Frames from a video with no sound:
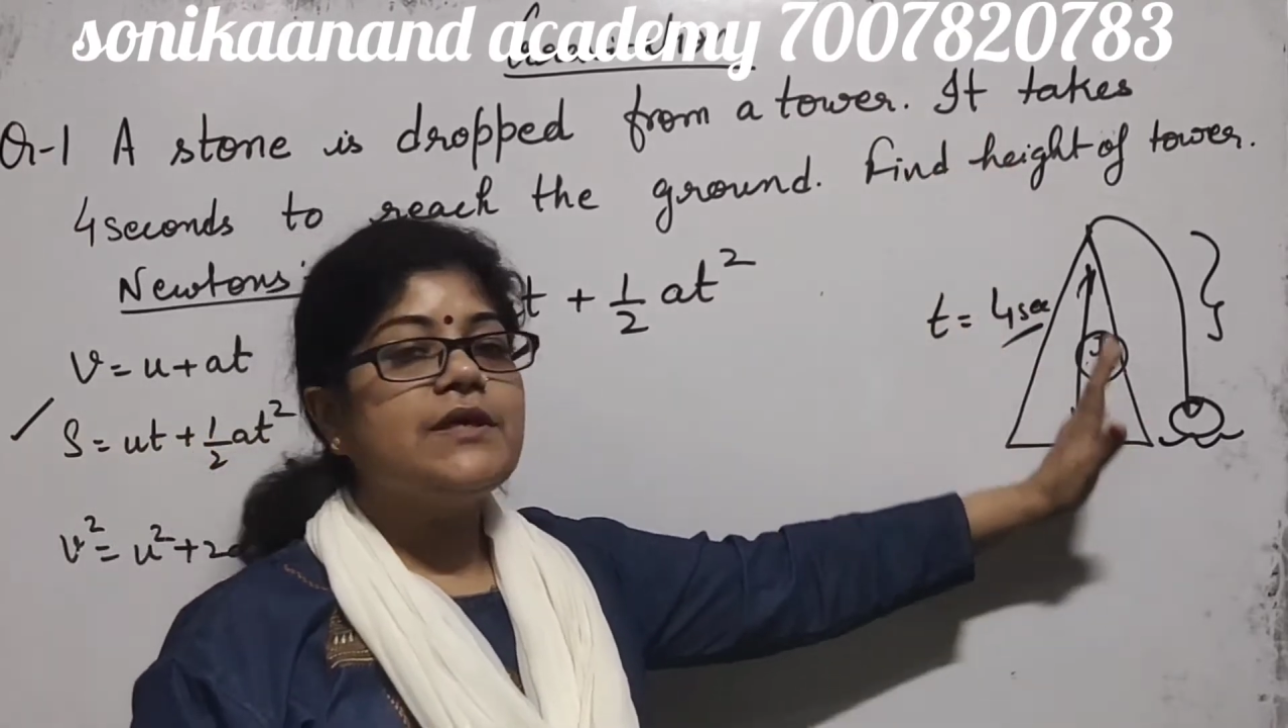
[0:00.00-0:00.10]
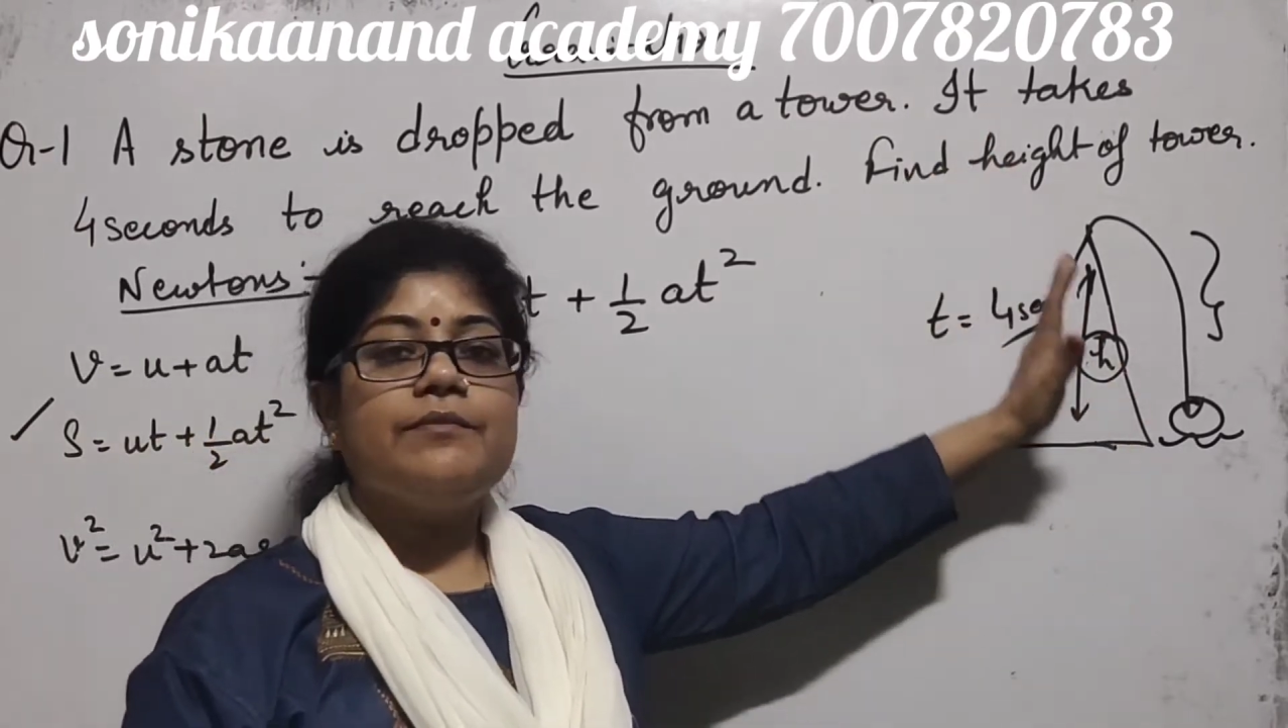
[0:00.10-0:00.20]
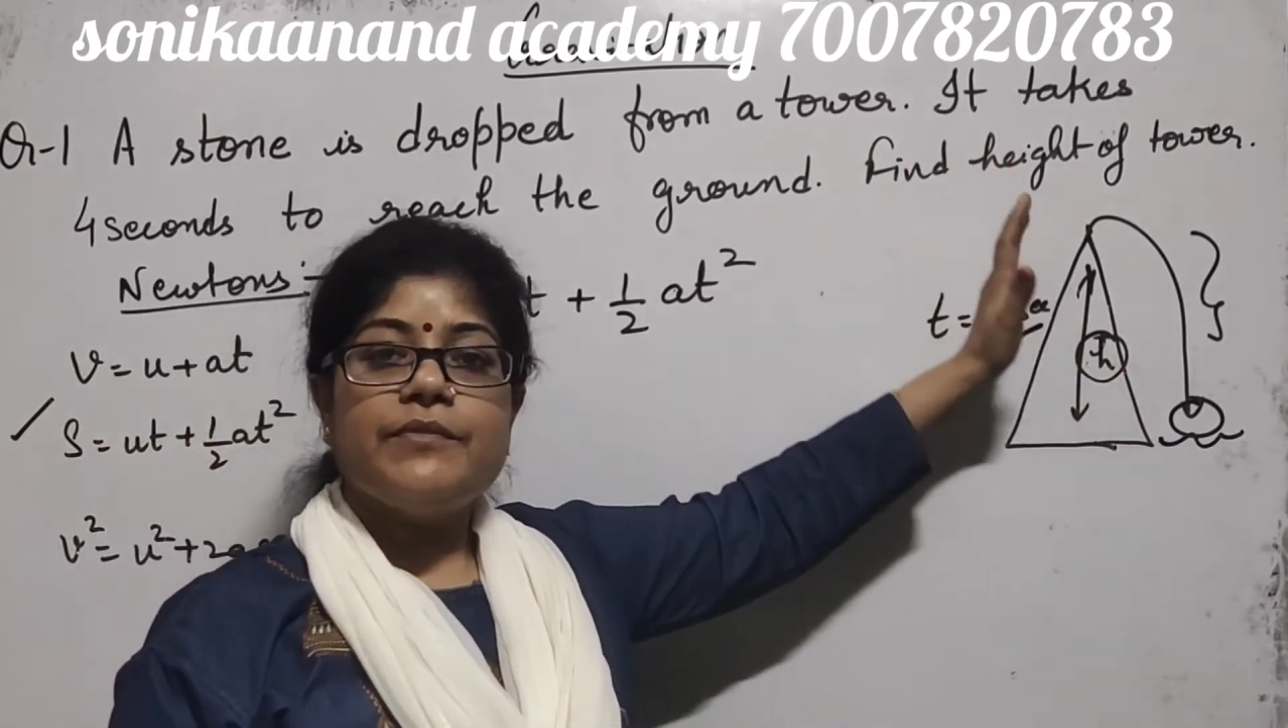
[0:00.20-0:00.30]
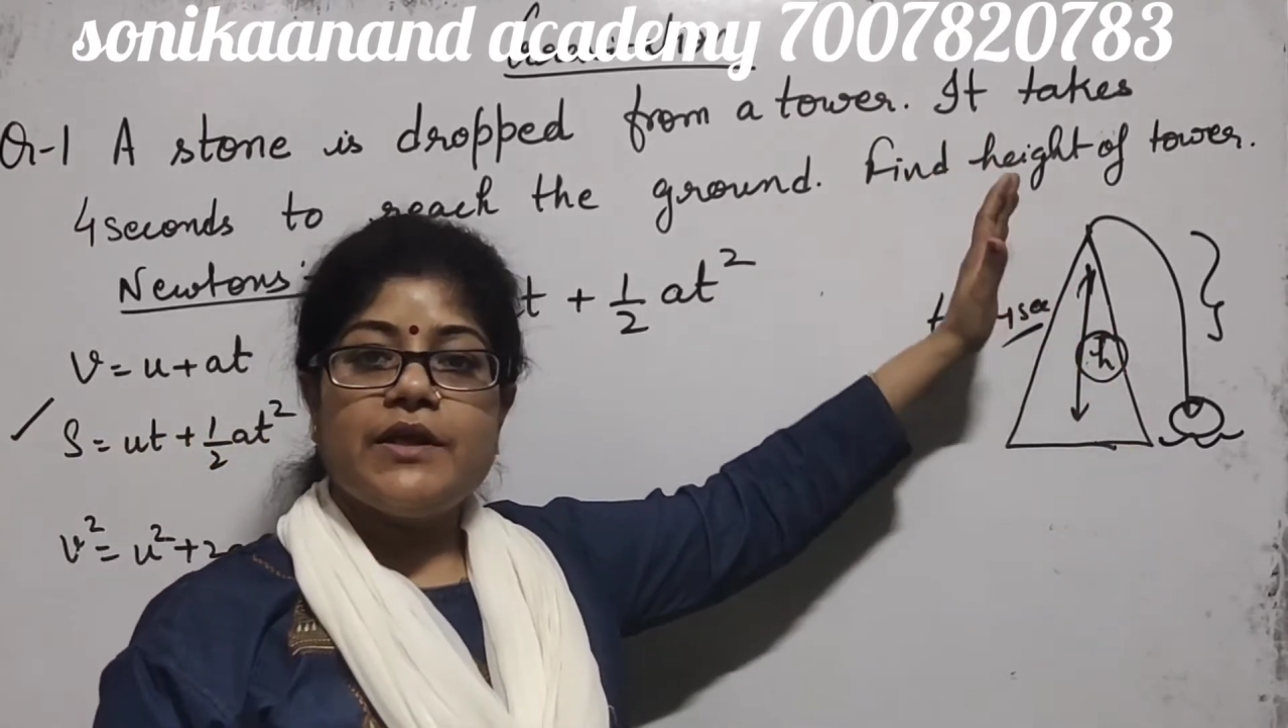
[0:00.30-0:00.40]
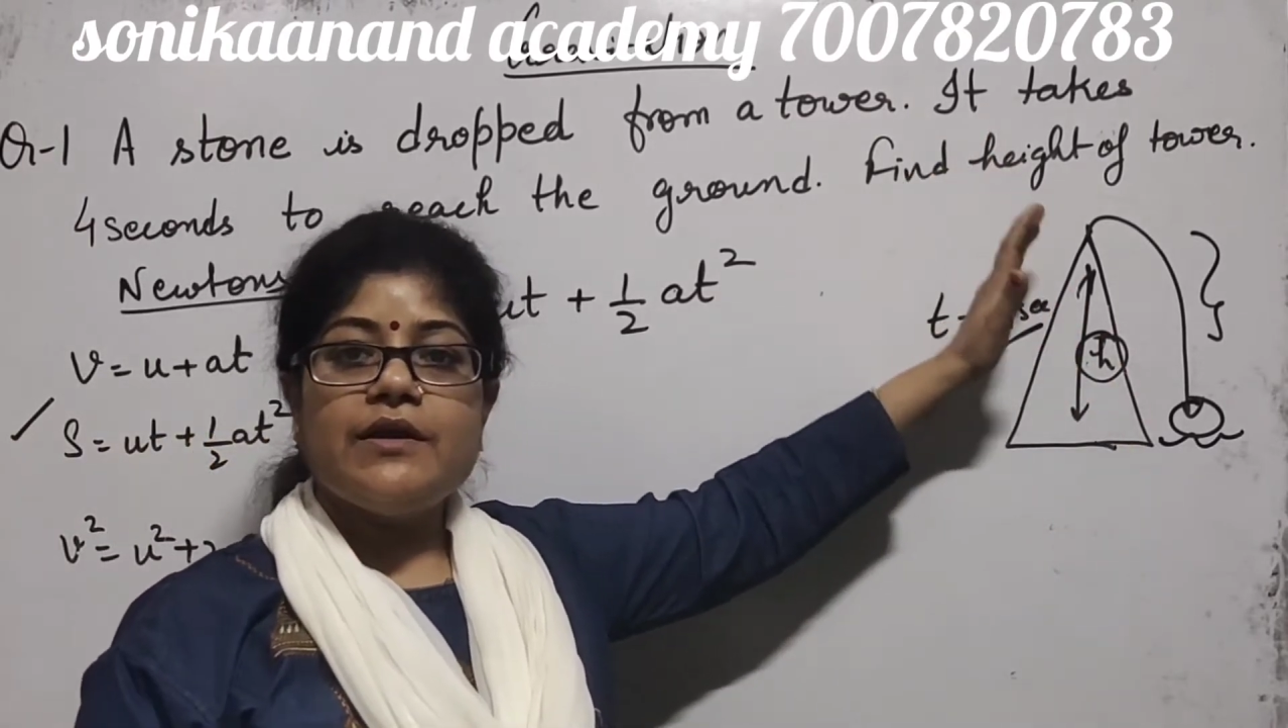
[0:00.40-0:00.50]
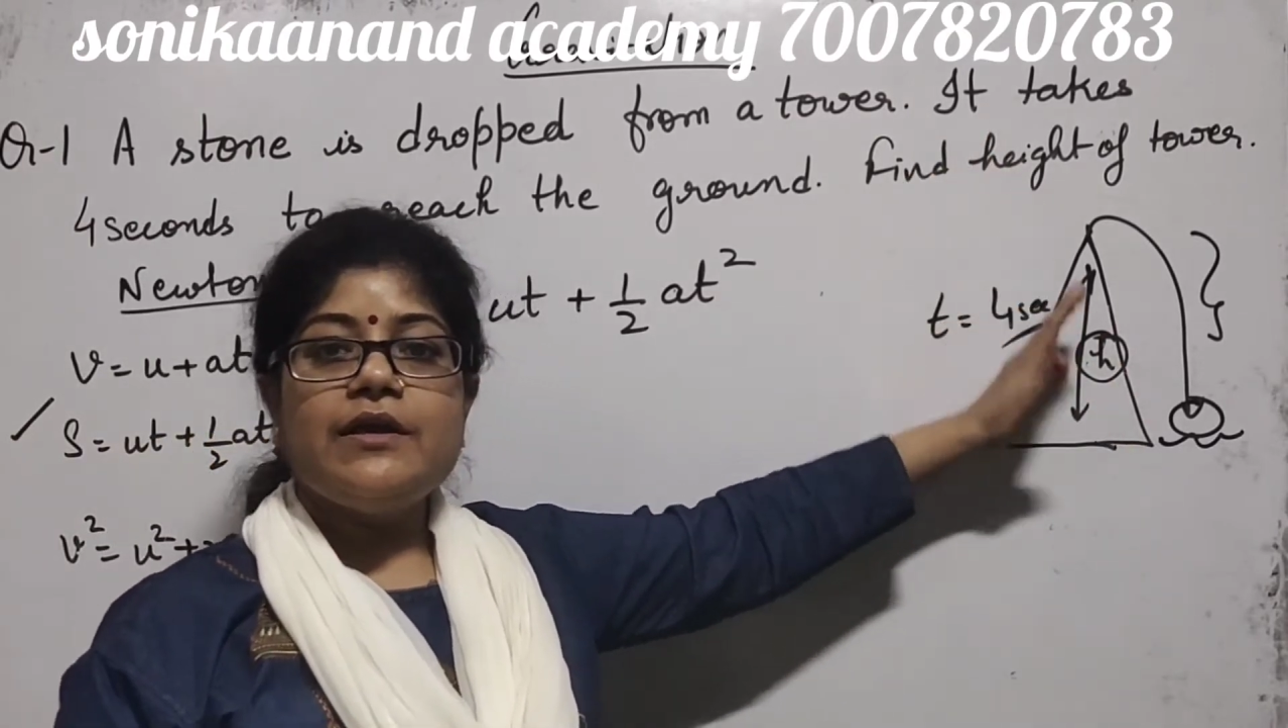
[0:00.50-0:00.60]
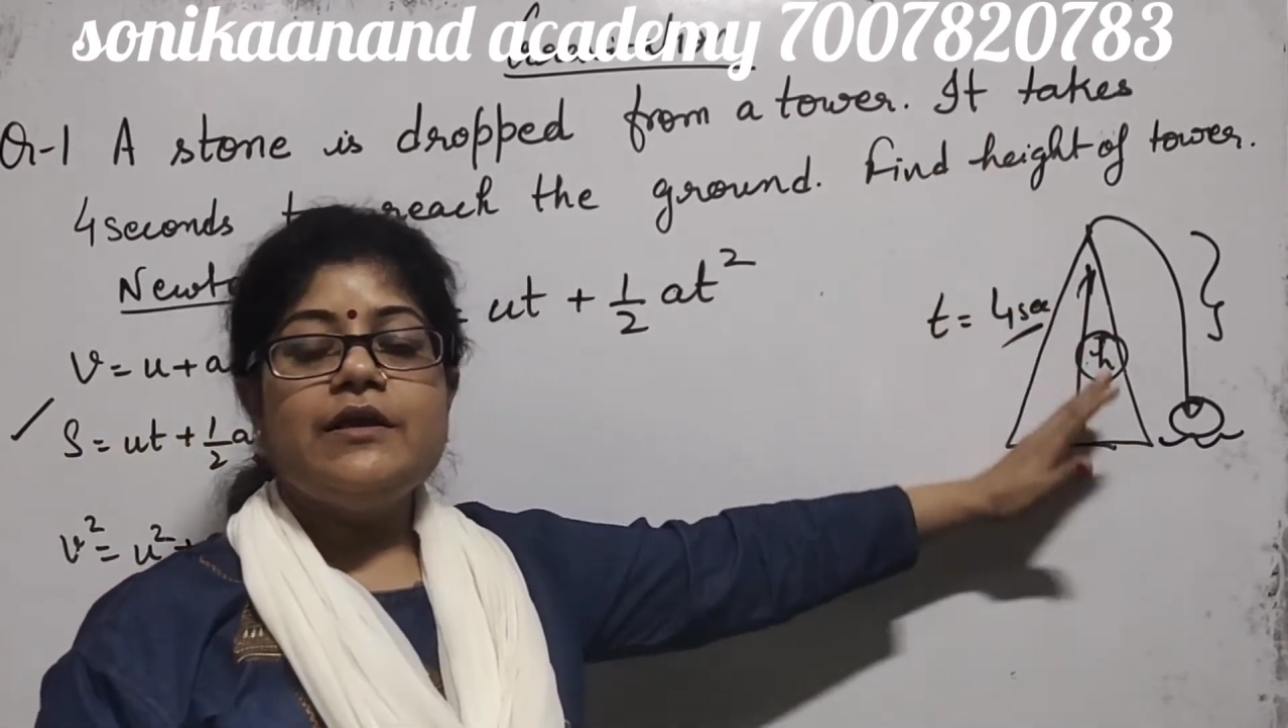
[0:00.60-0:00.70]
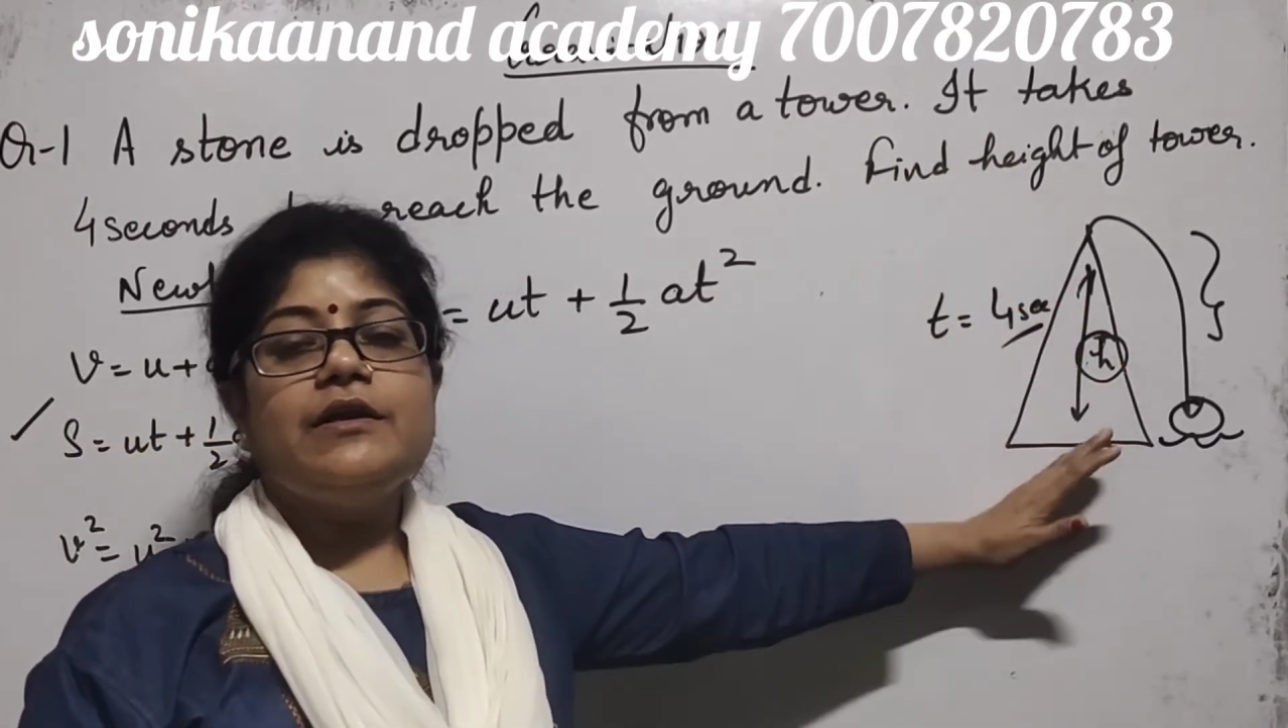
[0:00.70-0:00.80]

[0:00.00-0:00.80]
something